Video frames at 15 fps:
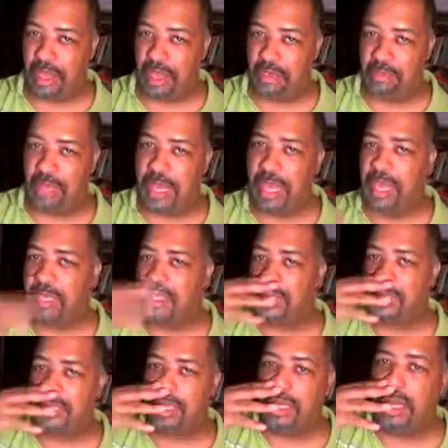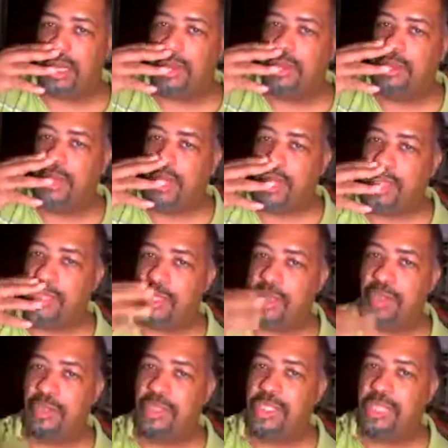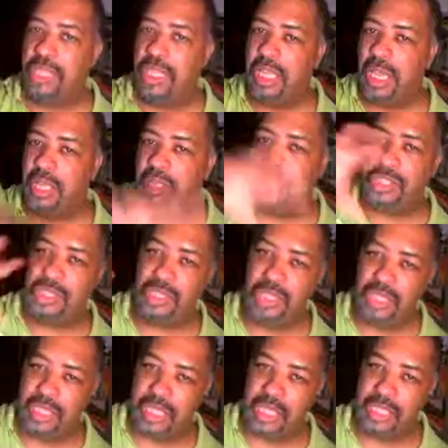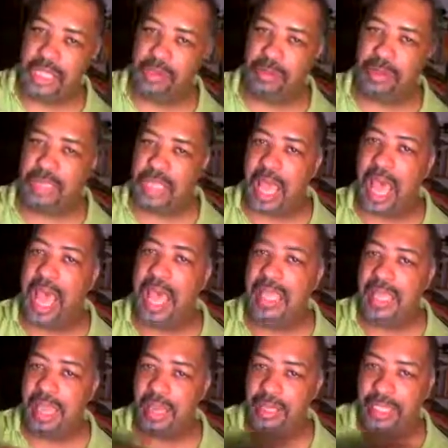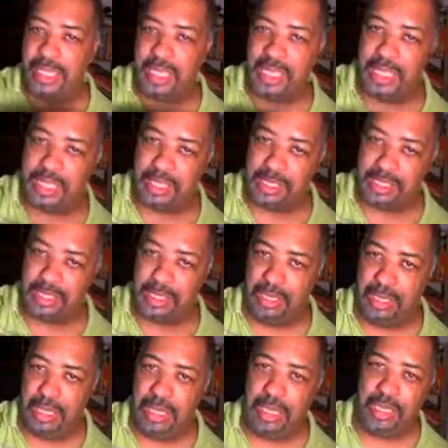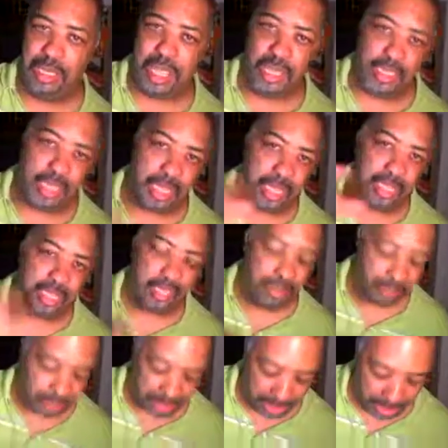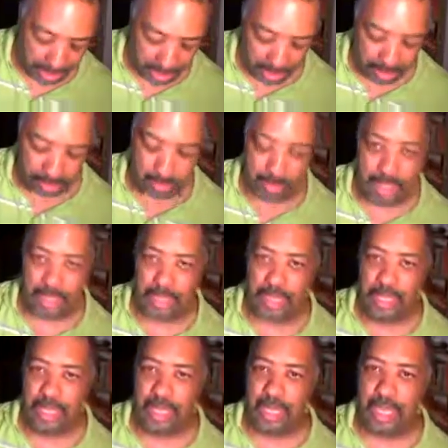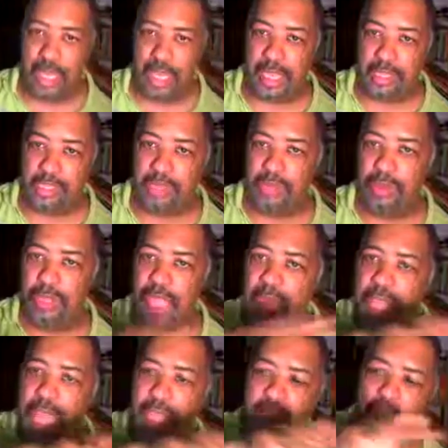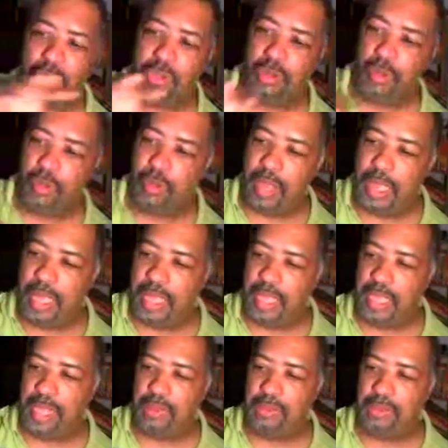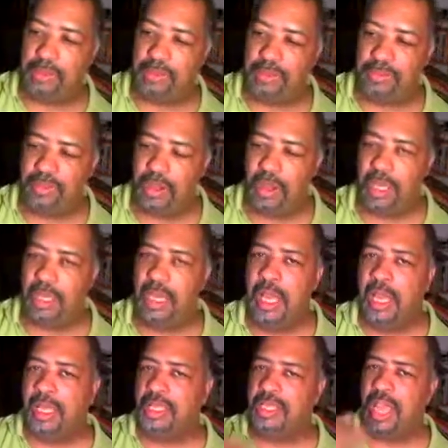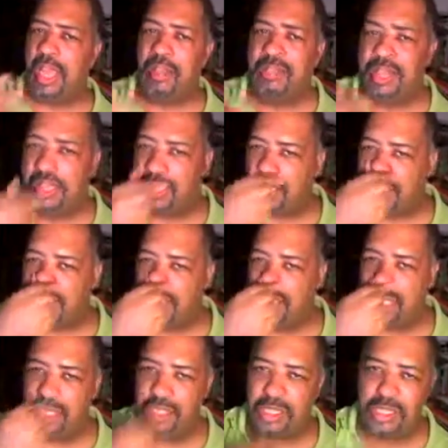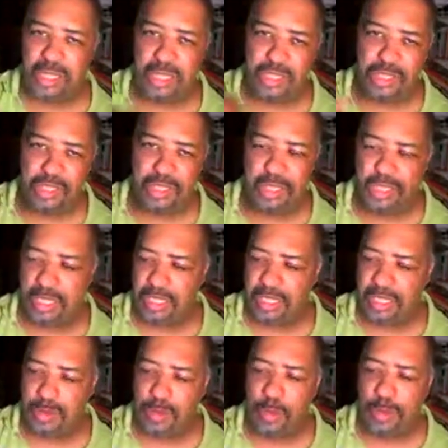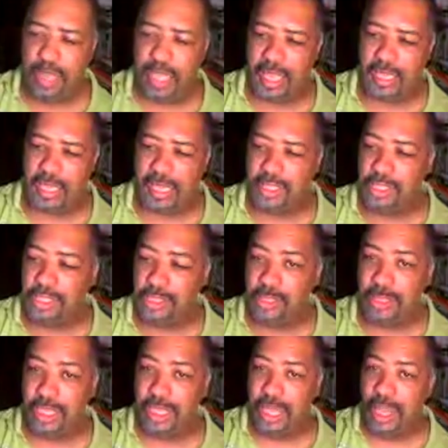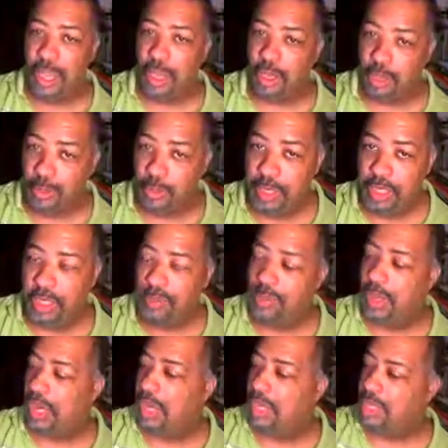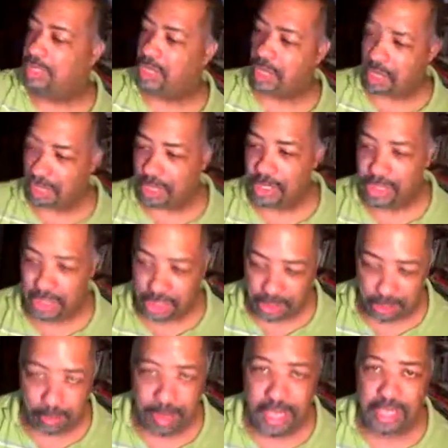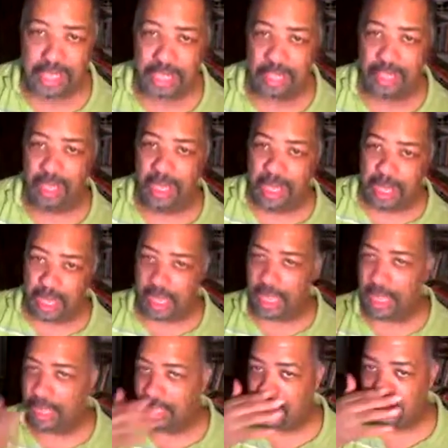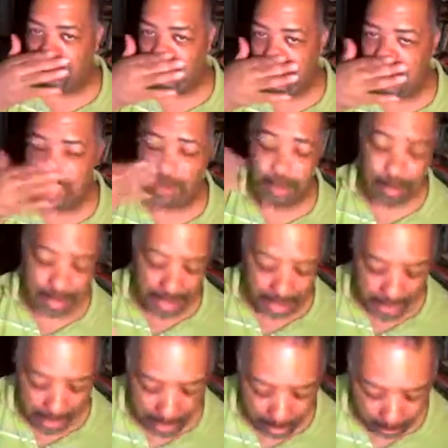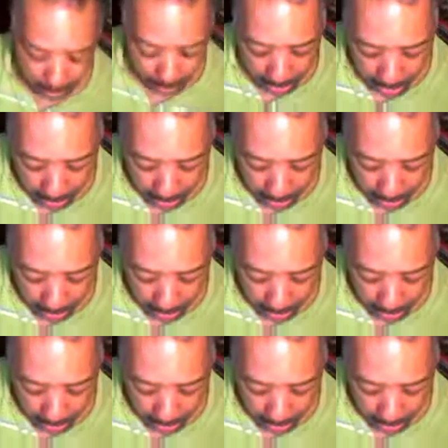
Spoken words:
race, you know. So she understood that there was hierarchies that she was dealing with. And so that's the way he was referring. Because obviously Jesus understood that this woman had an understanding of who he was, her situation. And so this woman had some great